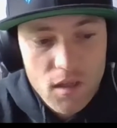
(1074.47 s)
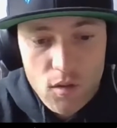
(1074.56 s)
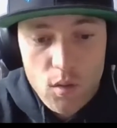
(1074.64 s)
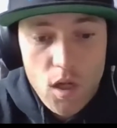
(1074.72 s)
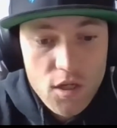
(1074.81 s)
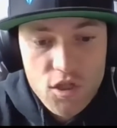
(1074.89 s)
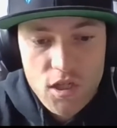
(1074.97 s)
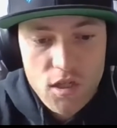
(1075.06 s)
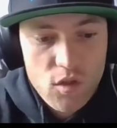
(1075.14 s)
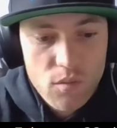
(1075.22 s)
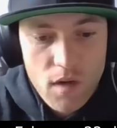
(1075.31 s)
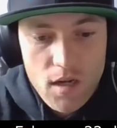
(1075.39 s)
you know, launching
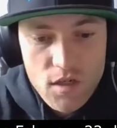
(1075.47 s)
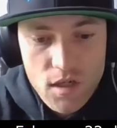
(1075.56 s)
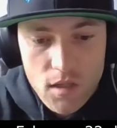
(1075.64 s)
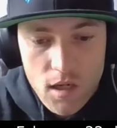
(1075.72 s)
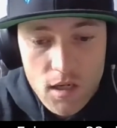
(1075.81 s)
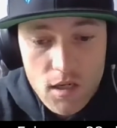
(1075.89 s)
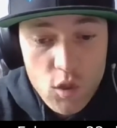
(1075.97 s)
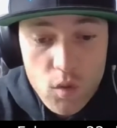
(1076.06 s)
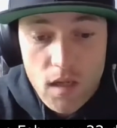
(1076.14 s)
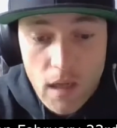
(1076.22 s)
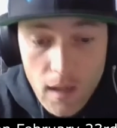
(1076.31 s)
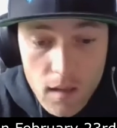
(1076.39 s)
a new project on, and you
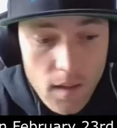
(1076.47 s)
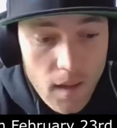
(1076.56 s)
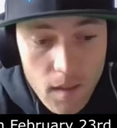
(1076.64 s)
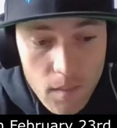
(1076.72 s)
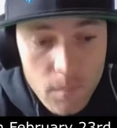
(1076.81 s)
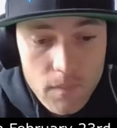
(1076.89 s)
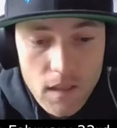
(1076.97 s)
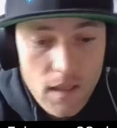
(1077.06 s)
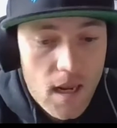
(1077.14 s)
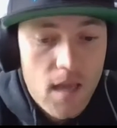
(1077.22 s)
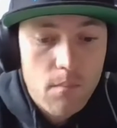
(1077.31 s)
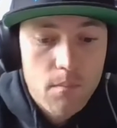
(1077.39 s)
can claim a
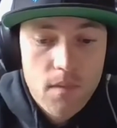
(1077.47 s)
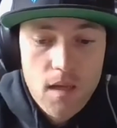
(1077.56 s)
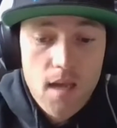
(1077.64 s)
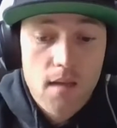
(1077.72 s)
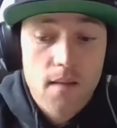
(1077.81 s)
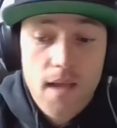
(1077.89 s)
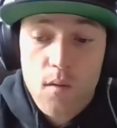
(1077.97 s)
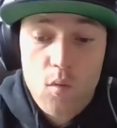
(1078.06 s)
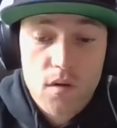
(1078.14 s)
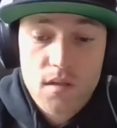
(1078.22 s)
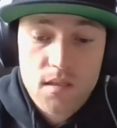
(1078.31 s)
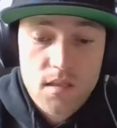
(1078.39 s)
name, and that
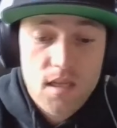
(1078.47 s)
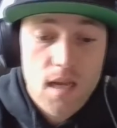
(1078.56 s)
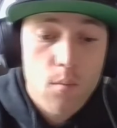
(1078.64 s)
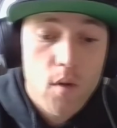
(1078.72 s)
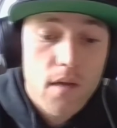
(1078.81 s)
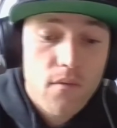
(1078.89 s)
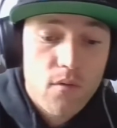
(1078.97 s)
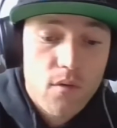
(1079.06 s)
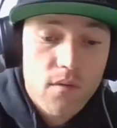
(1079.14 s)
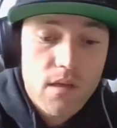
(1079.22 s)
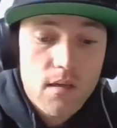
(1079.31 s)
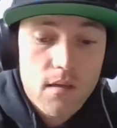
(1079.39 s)
works the same way
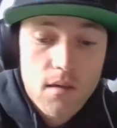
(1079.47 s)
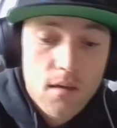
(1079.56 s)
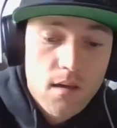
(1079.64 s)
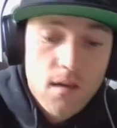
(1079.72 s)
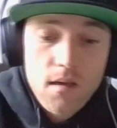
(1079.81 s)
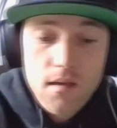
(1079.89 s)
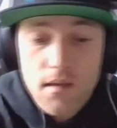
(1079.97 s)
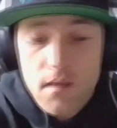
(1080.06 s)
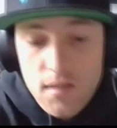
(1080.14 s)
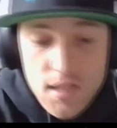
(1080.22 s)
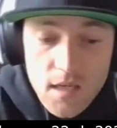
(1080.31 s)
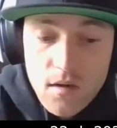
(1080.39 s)
for the
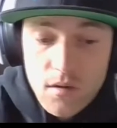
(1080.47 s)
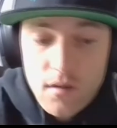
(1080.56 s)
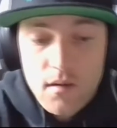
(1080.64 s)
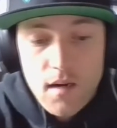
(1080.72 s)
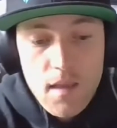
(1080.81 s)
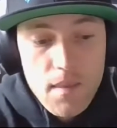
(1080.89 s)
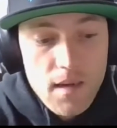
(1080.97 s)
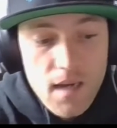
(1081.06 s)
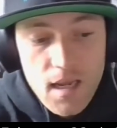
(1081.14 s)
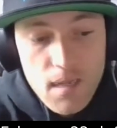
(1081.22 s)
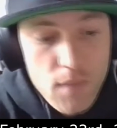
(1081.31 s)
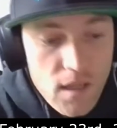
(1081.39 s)
ticker and the
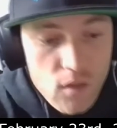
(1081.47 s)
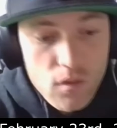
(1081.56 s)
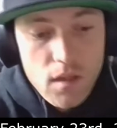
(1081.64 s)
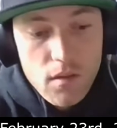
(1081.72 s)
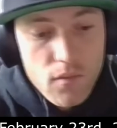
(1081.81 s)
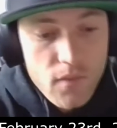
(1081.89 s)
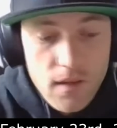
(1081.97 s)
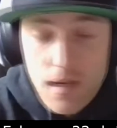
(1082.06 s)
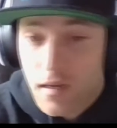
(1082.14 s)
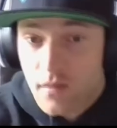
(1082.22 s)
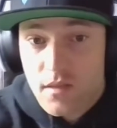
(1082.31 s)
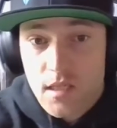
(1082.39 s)
name that you give an
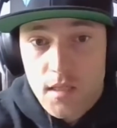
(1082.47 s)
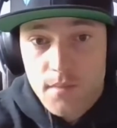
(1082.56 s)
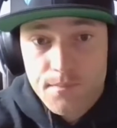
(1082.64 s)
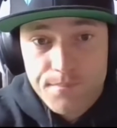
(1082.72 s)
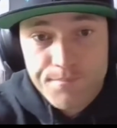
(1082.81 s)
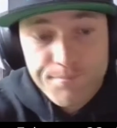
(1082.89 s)
NFT.